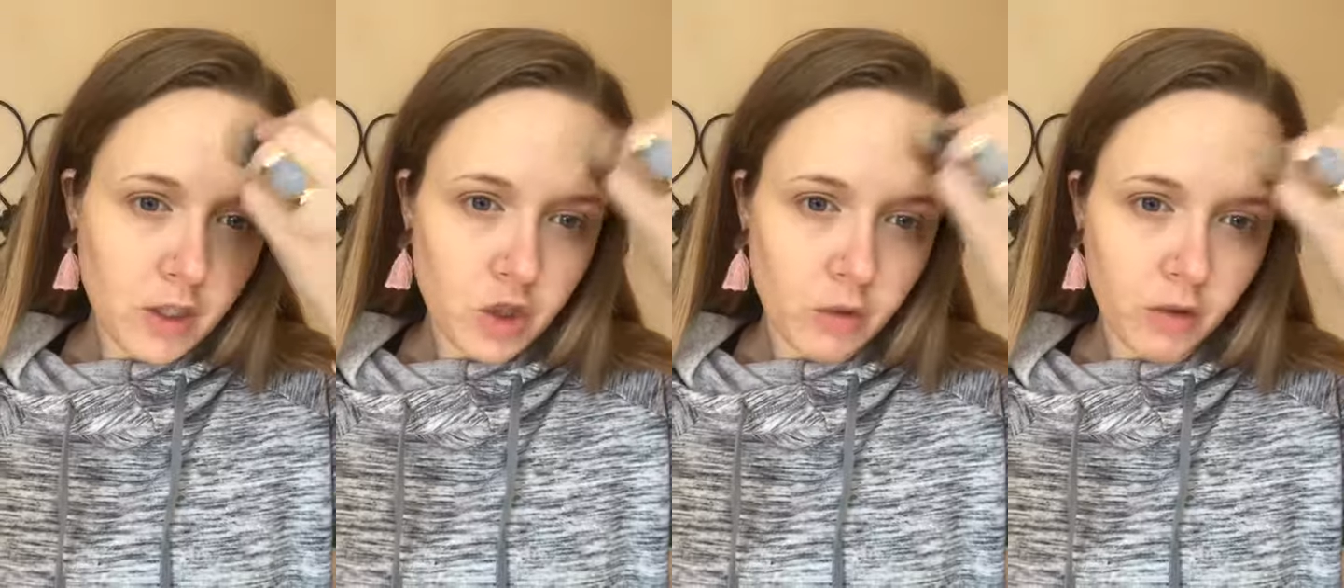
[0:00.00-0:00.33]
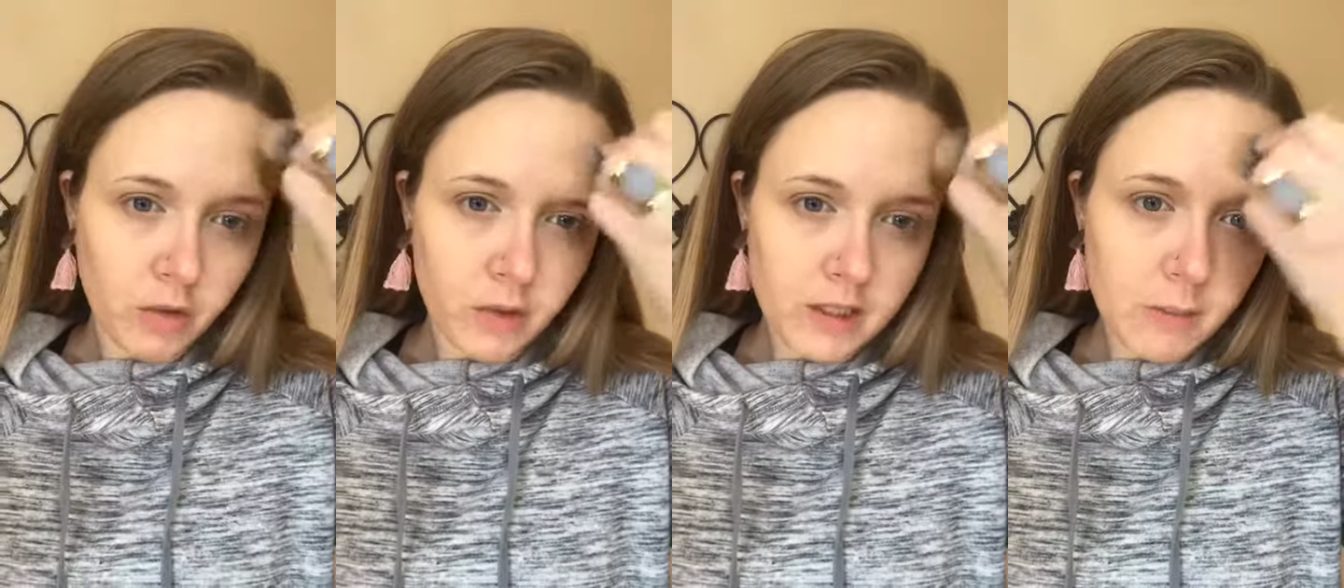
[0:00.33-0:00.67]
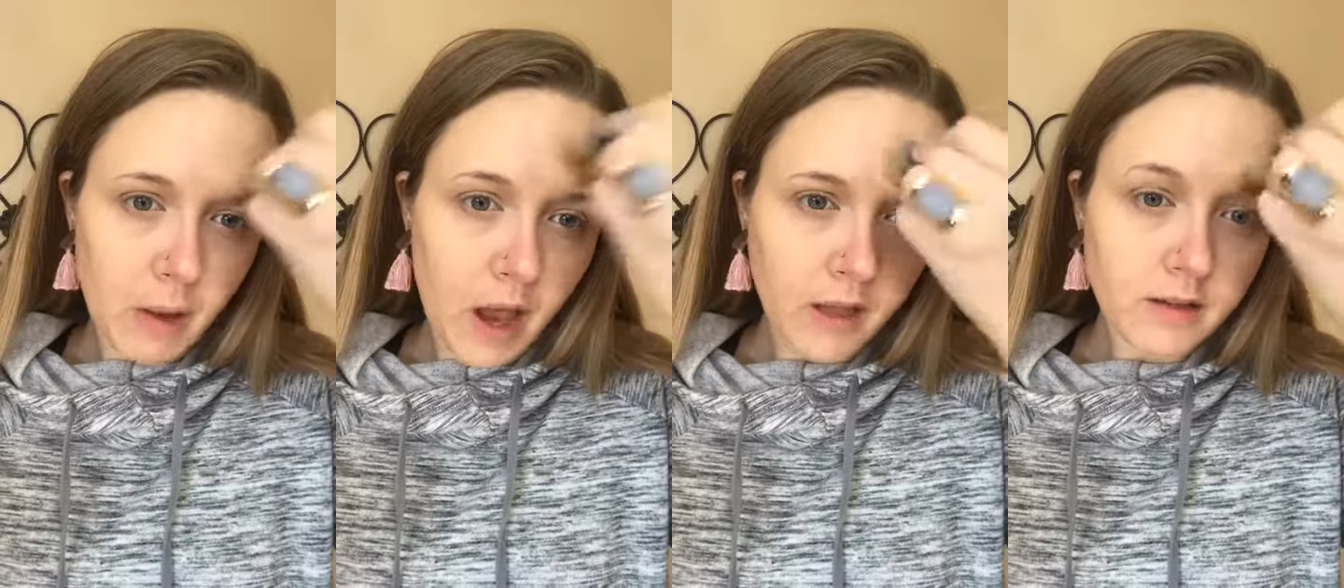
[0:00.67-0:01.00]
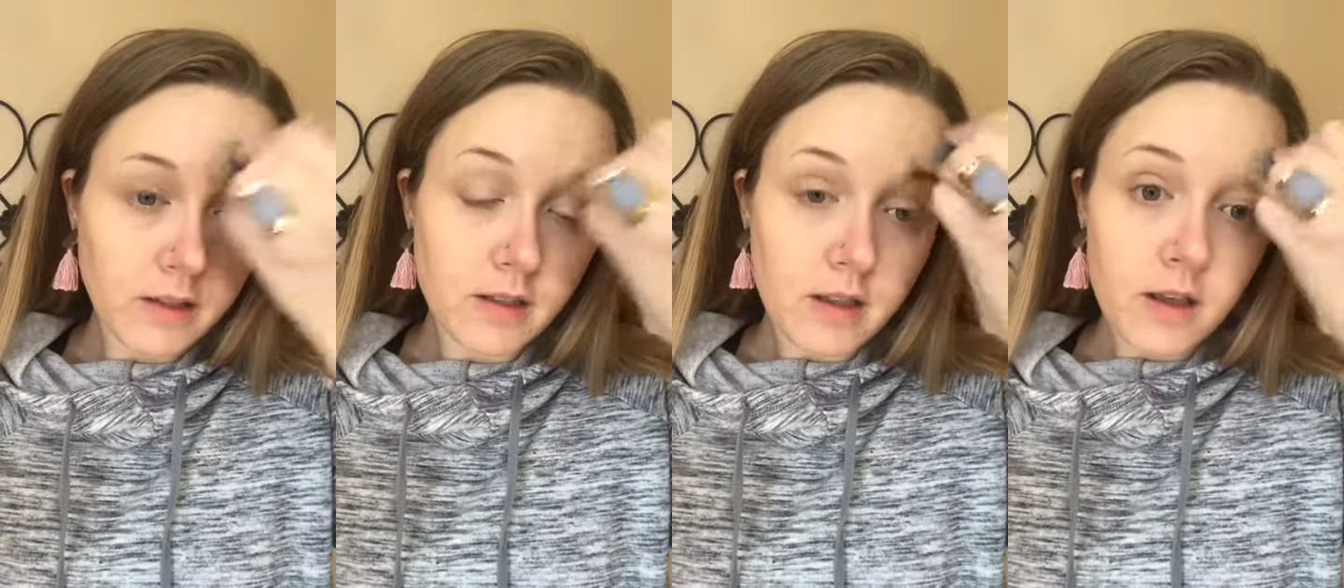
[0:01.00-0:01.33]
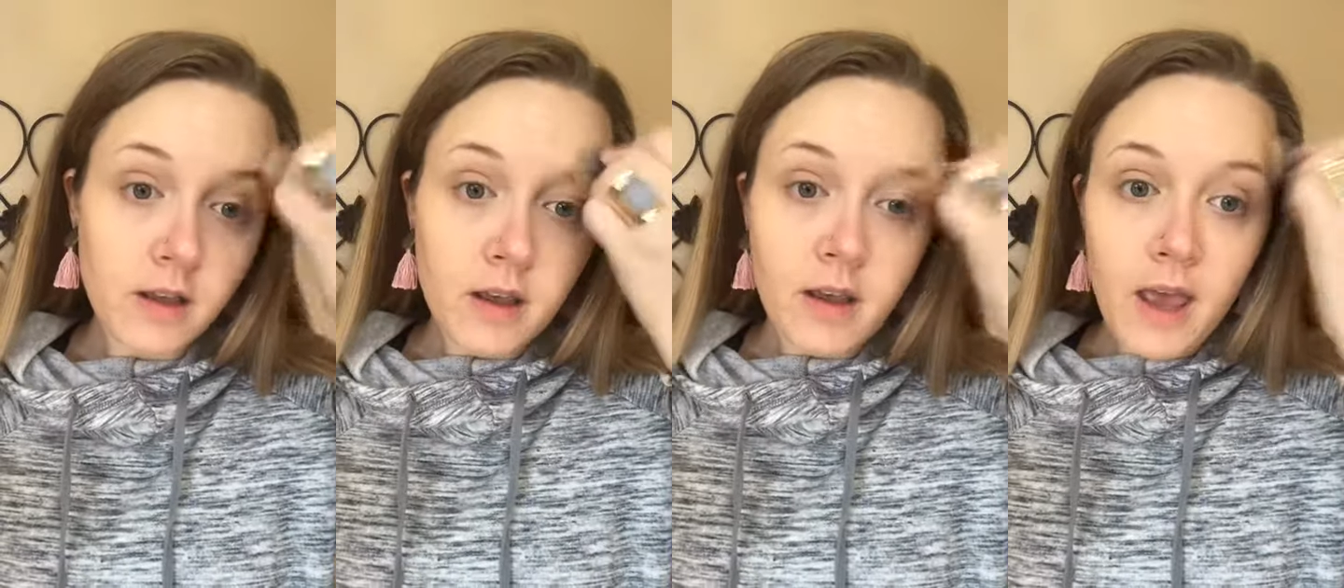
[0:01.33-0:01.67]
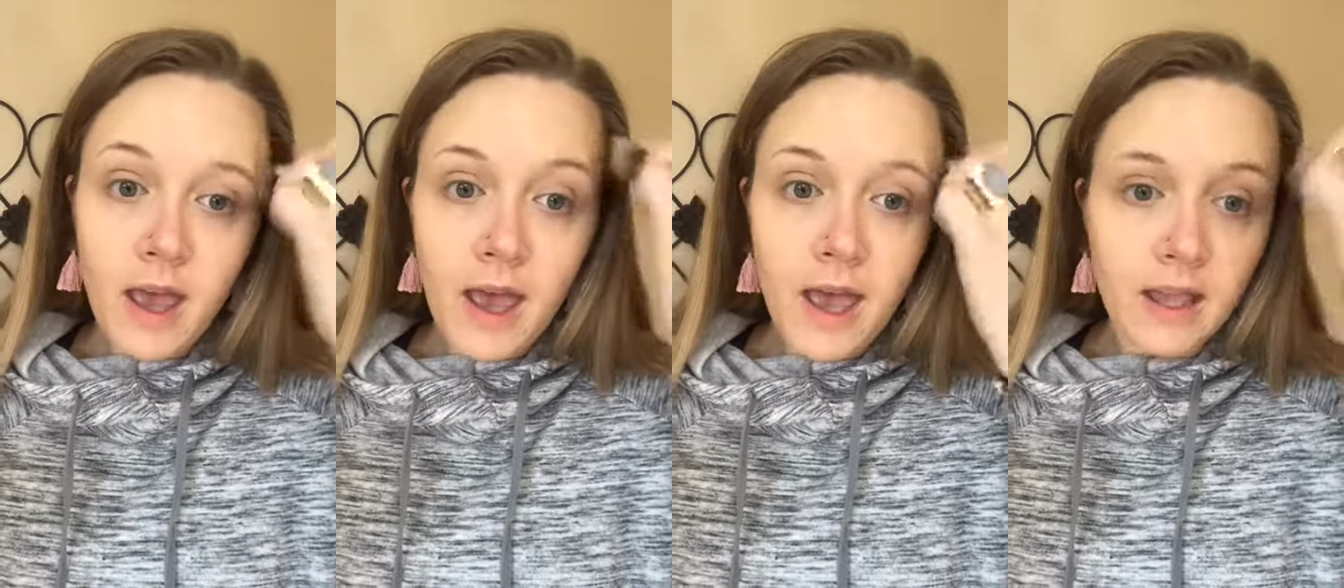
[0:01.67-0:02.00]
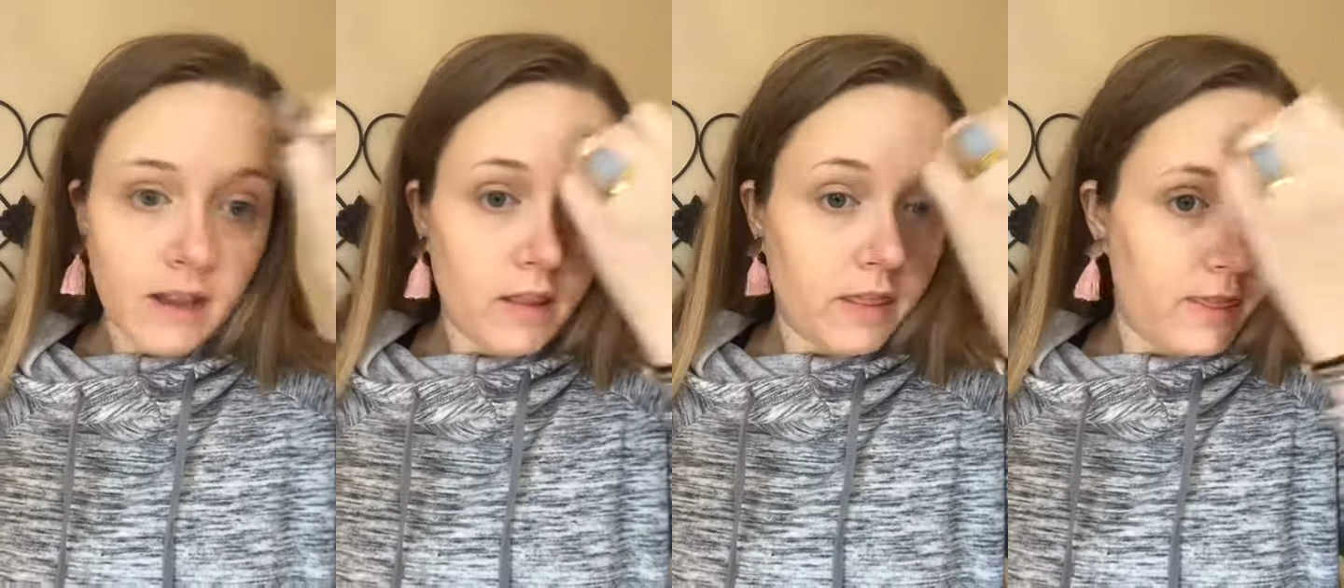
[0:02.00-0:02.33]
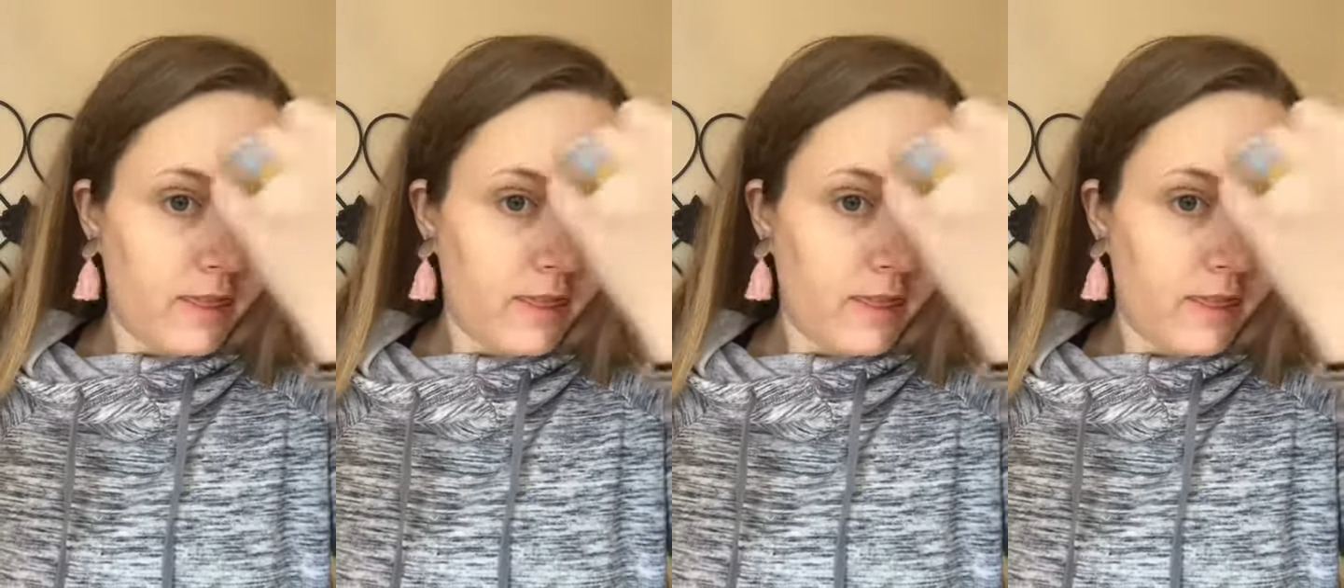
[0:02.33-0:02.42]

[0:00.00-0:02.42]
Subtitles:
2 or 3 spots, and